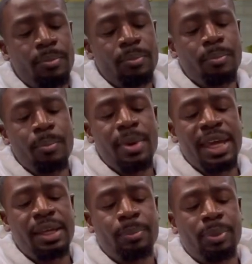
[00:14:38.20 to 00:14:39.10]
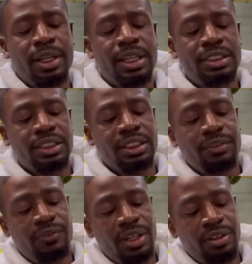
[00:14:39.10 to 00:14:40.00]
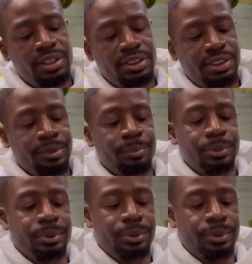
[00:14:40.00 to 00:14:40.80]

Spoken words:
make planting very simple.